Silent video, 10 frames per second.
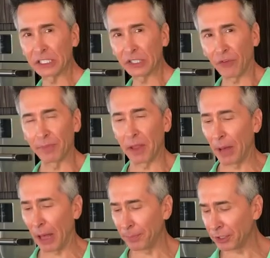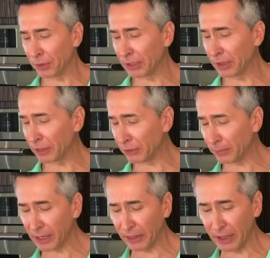from the Peppadew and a little
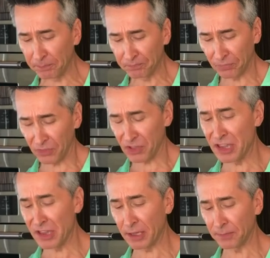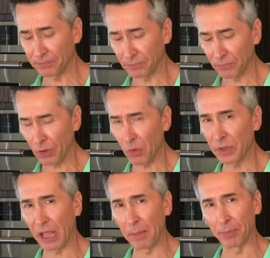bit of the kick with
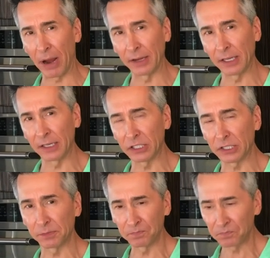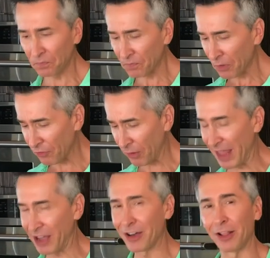that brininess from
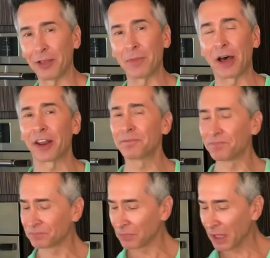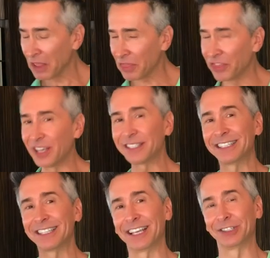that Kalamata.
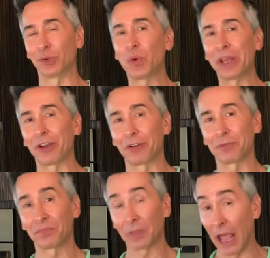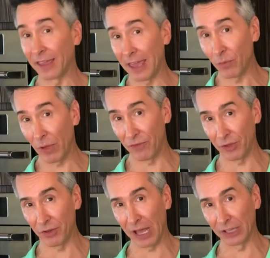This is a winner. I can't wait for
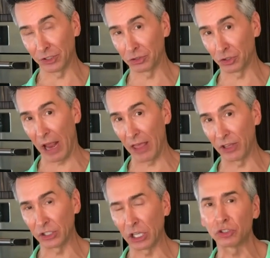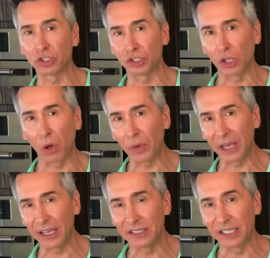you guys to try this. And so
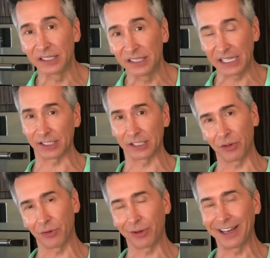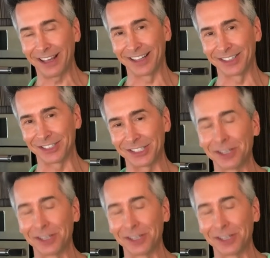easy. Six ingredients.